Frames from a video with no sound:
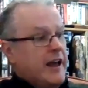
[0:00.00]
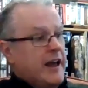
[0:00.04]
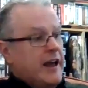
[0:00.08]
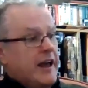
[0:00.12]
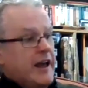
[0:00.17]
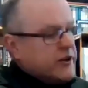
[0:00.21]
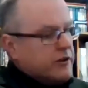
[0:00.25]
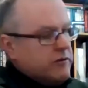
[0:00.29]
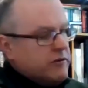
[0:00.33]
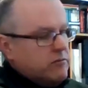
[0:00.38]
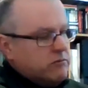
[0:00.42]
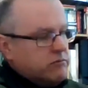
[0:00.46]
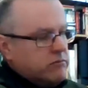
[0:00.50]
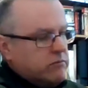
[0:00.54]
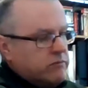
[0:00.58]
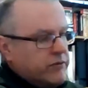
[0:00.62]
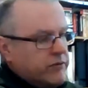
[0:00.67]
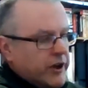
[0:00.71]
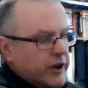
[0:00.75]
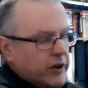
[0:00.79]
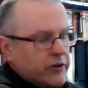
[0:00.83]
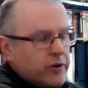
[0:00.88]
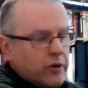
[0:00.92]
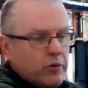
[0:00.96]
Also,
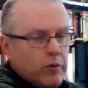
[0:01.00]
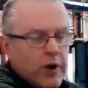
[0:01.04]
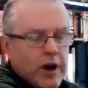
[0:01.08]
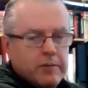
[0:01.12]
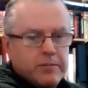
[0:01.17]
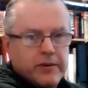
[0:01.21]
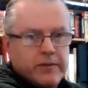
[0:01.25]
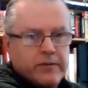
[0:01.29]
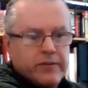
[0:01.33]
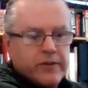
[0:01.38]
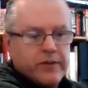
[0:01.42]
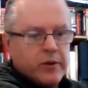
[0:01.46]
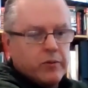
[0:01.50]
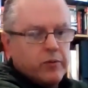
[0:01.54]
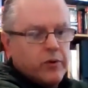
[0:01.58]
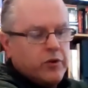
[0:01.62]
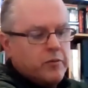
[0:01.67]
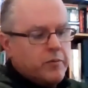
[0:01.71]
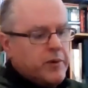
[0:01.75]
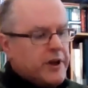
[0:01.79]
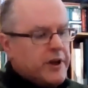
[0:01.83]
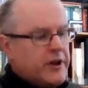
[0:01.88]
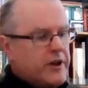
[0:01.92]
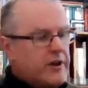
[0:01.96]
the other weapon that would
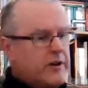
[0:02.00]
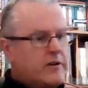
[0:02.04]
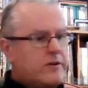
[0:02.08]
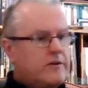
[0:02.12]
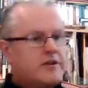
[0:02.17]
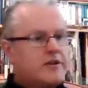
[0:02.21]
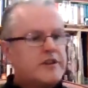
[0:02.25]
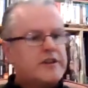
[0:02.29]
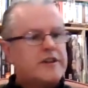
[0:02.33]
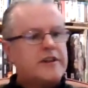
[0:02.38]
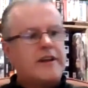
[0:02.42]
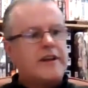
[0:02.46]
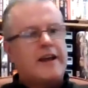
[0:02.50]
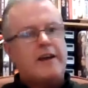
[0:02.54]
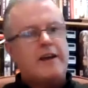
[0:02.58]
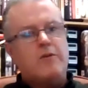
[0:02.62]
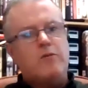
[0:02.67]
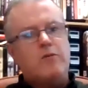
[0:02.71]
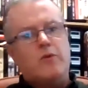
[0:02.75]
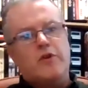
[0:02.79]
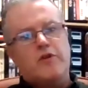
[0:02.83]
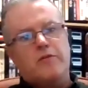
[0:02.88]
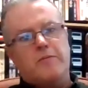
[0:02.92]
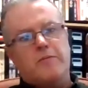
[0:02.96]
have been used
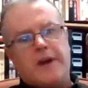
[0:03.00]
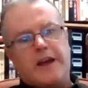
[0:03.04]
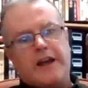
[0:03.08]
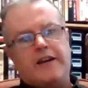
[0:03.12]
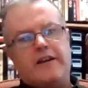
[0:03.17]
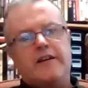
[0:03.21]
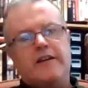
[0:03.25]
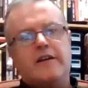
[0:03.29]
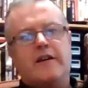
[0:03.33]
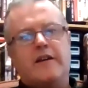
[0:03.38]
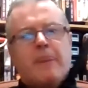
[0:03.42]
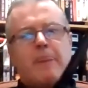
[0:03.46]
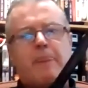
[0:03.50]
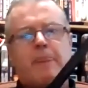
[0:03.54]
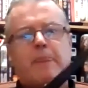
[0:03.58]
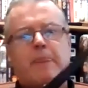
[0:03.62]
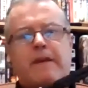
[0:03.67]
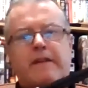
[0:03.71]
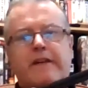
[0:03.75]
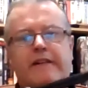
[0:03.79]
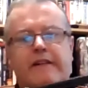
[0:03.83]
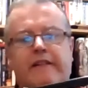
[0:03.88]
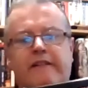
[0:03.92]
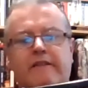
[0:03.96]
would have been
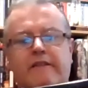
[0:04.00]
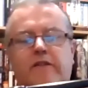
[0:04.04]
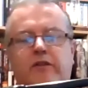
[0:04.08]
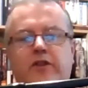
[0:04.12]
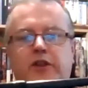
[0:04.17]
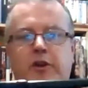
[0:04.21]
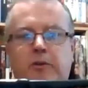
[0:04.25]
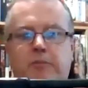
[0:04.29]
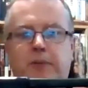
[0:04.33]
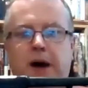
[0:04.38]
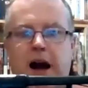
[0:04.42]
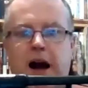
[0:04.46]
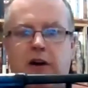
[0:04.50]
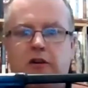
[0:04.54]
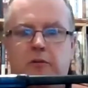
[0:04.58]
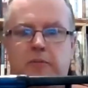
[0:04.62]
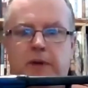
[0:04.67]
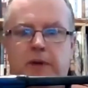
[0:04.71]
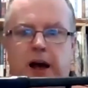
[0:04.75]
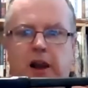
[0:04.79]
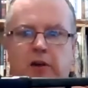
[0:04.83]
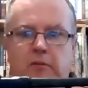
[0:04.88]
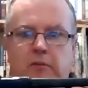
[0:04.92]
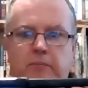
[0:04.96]
the
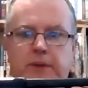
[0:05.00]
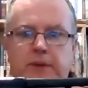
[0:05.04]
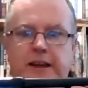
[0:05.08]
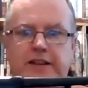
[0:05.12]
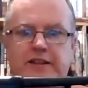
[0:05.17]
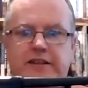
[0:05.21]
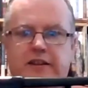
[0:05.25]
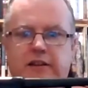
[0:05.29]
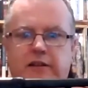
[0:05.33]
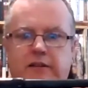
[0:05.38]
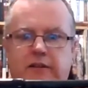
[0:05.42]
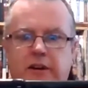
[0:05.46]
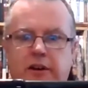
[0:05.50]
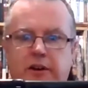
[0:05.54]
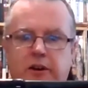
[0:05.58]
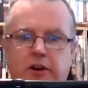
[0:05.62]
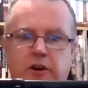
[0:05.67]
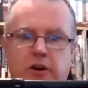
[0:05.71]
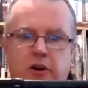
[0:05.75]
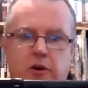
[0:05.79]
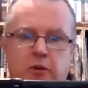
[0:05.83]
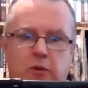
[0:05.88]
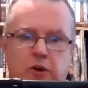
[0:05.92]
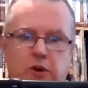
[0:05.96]
parabellum pistol,
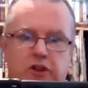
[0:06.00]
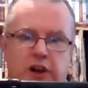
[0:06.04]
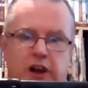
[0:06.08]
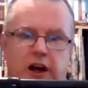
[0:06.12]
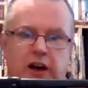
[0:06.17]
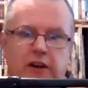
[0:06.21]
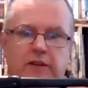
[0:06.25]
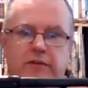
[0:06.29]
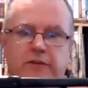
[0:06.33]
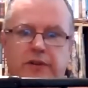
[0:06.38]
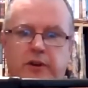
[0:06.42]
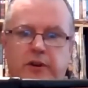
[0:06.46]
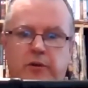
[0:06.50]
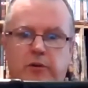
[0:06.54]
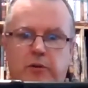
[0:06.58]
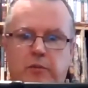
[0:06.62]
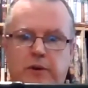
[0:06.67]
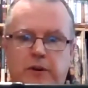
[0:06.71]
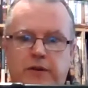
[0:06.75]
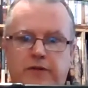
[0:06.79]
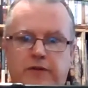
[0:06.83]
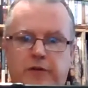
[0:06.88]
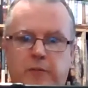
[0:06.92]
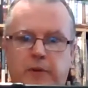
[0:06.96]
which a lot of you will
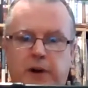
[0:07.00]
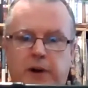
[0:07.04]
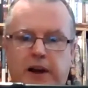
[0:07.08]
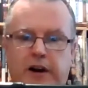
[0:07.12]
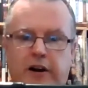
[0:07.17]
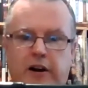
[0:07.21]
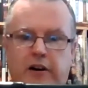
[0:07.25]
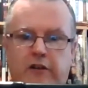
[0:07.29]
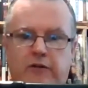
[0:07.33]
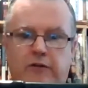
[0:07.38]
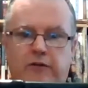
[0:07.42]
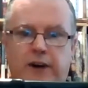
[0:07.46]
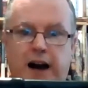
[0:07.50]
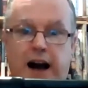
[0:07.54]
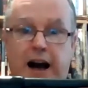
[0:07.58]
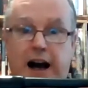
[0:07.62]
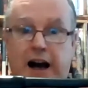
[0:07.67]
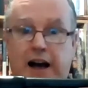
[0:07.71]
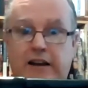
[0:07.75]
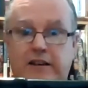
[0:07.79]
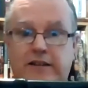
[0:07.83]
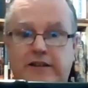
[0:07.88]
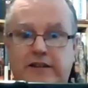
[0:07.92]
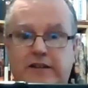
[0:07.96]
be familiar
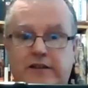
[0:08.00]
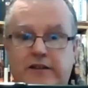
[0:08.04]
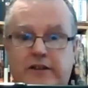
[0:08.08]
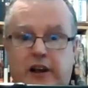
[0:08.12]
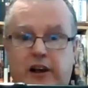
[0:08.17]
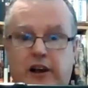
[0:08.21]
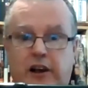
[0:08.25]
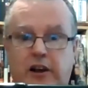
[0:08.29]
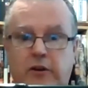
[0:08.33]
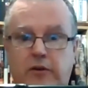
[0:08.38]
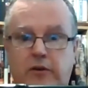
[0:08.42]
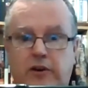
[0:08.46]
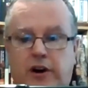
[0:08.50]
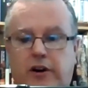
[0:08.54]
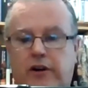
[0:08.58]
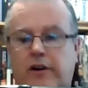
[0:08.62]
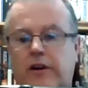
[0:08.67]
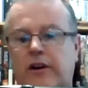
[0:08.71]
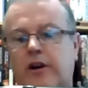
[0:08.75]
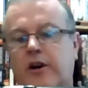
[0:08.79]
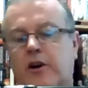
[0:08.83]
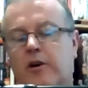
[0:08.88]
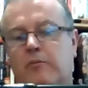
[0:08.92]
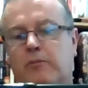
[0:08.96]
as the Luger,
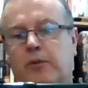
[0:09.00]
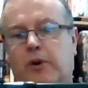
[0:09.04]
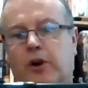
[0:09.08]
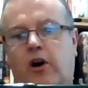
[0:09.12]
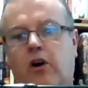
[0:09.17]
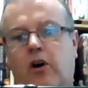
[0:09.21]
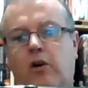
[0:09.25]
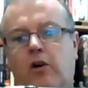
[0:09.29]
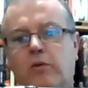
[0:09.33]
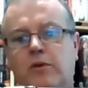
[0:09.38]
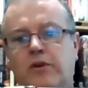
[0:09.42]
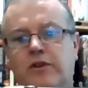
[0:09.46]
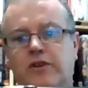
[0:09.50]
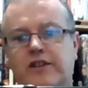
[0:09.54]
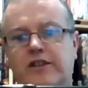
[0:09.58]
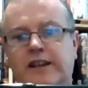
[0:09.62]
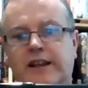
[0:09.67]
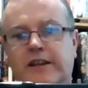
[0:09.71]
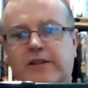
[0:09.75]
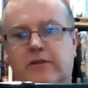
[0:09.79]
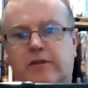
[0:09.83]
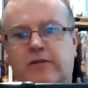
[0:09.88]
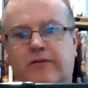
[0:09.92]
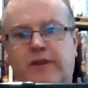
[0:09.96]
but always
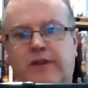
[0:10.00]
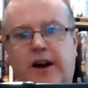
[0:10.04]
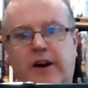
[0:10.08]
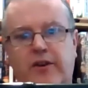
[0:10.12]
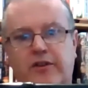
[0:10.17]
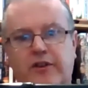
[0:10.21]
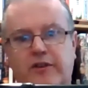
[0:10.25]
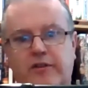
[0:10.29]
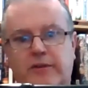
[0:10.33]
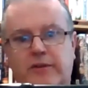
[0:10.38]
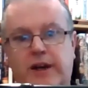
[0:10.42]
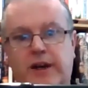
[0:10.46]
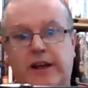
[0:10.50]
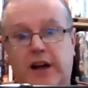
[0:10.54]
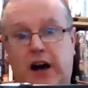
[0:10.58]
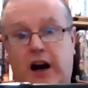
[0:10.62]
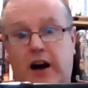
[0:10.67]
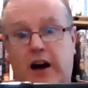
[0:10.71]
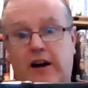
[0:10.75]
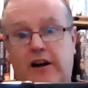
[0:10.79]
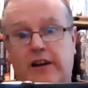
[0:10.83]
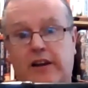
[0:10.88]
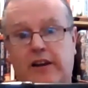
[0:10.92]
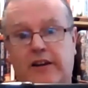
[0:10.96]
it's referred to in
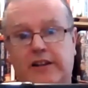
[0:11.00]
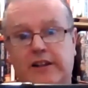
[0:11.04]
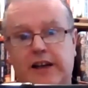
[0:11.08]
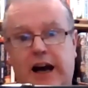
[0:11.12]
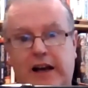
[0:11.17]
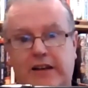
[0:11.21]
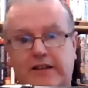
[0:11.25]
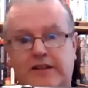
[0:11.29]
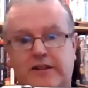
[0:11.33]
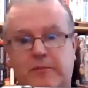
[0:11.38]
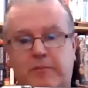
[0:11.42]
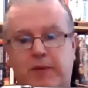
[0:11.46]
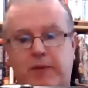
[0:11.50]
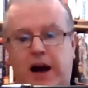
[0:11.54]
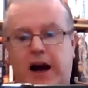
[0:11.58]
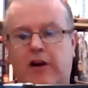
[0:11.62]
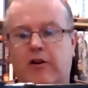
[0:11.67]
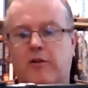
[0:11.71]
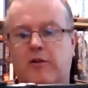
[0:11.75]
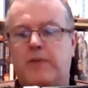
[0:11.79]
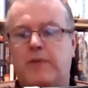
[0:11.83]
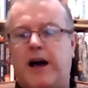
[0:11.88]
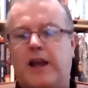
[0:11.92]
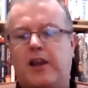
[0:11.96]
Ireland as the
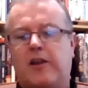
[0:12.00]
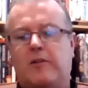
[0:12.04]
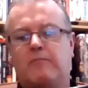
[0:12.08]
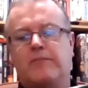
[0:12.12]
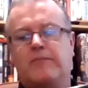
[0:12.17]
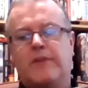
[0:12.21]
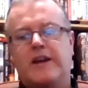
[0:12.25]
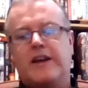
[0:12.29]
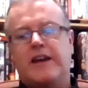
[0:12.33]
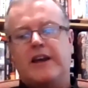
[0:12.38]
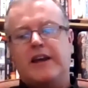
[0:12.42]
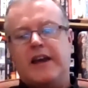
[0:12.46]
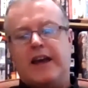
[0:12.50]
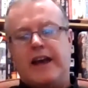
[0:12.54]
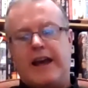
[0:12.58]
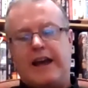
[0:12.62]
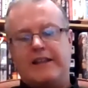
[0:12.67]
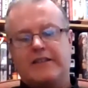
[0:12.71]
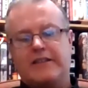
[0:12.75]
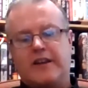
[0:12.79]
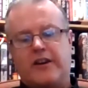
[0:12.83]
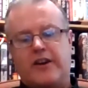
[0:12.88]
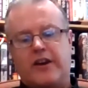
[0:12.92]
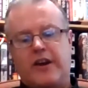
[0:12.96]
parabellum.
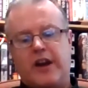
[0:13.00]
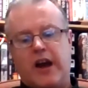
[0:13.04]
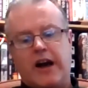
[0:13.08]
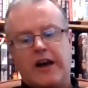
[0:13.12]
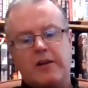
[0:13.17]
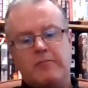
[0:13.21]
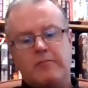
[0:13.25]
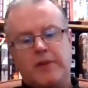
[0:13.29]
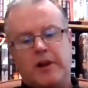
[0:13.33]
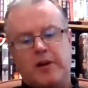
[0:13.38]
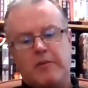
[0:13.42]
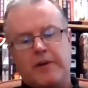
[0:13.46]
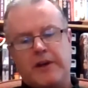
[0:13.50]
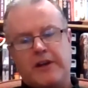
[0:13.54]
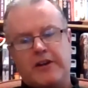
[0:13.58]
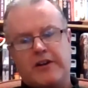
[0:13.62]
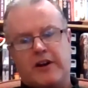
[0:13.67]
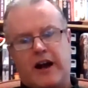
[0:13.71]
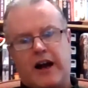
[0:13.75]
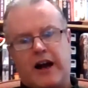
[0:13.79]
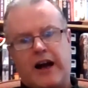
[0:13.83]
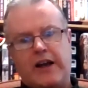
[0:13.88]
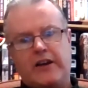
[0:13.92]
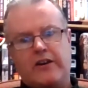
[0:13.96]
It's a 9mm
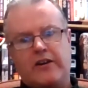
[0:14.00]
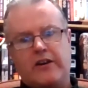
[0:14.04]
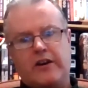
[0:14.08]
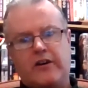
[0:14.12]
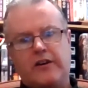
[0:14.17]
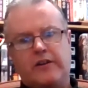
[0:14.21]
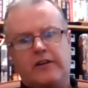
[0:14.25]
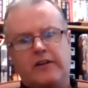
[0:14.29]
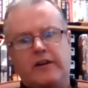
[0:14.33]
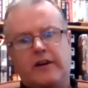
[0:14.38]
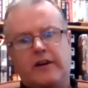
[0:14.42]
handgun.